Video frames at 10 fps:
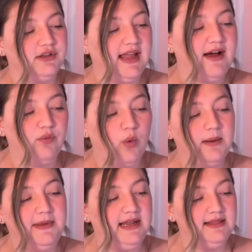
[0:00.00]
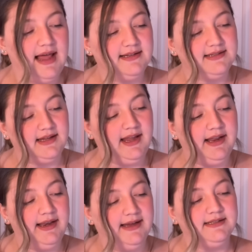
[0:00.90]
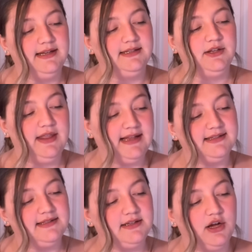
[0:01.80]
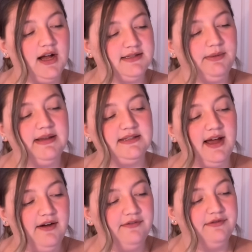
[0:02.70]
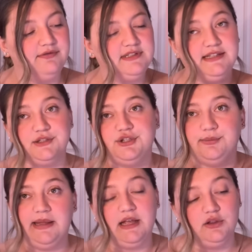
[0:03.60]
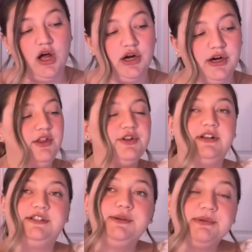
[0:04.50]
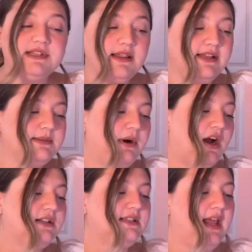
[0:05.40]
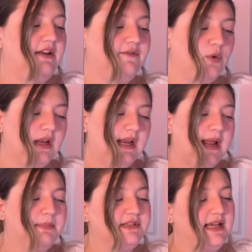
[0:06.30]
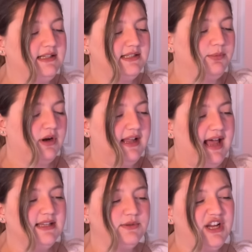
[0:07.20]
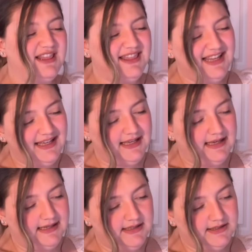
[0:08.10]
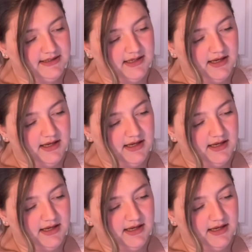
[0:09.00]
they have 1 minute less than Kate and Anthony. So that's a consequence of season 2 being longer. 32% leads apart and 49% supporting cast, which I think is